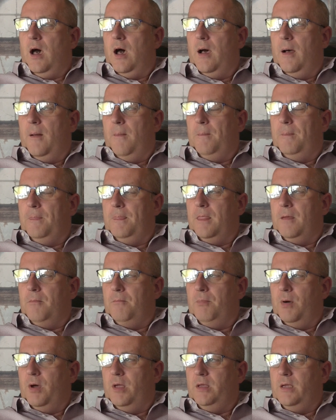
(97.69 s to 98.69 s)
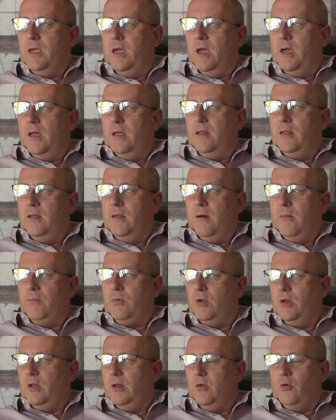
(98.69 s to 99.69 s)
Um, but yeah, I'm
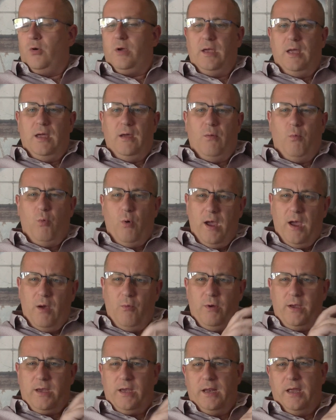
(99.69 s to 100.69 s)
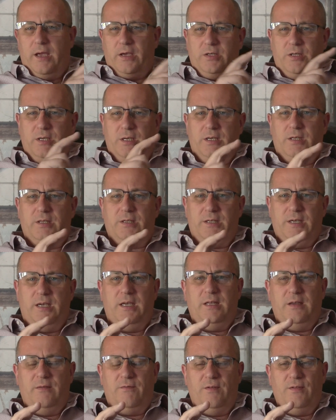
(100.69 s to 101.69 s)
going to look at where we can actually
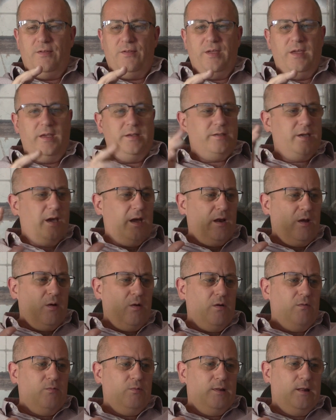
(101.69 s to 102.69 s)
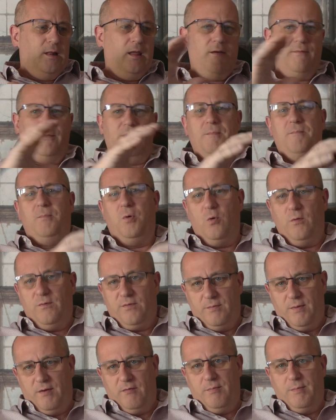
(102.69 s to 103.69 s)
see different things, and I would love input
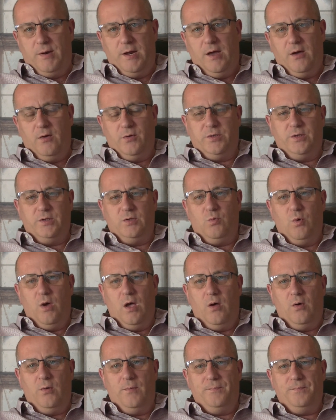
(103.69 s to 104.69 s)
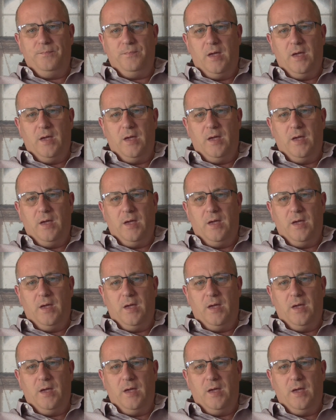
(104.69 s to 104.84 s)
from everybody else as well.